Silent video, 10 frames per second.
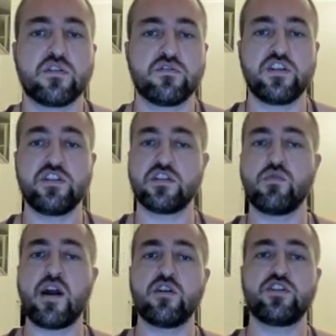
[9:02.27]
So if she says
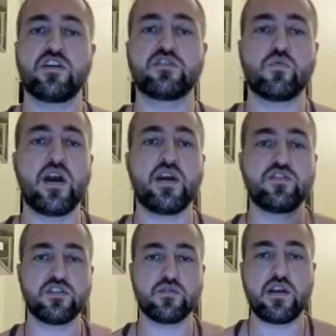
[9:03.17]
red or she says white,
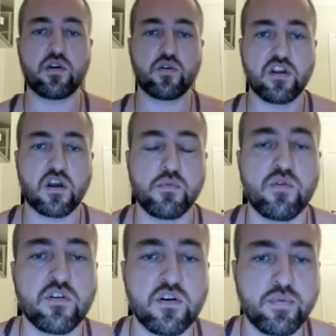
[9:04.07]
she's already agreed to come
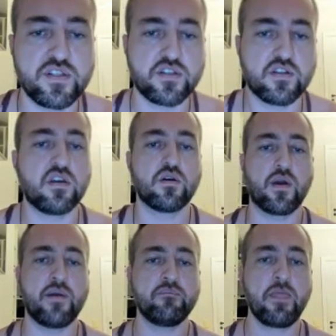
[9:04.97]
over implicitly,
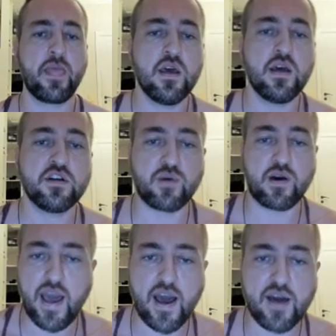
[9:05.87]
okay? So
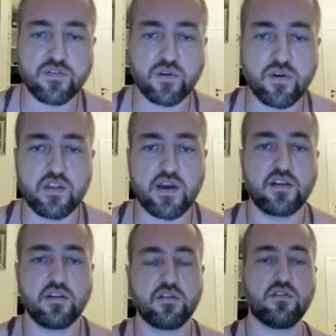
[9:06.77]
about half will agree to
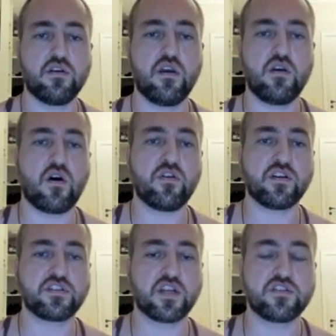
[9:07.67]
that, all
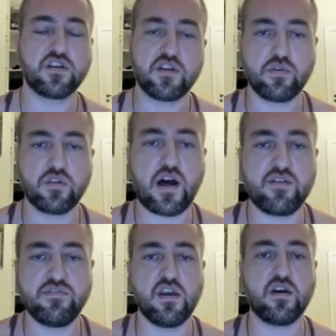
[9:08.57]
things considered, with a lot
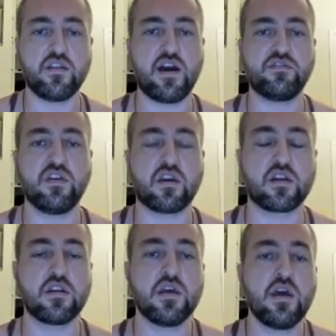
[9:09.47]
of data that I've
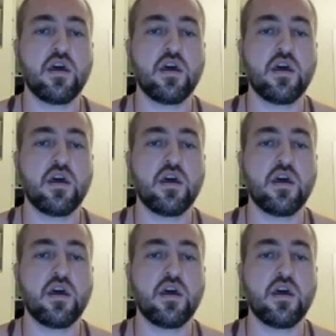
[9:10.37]
taken.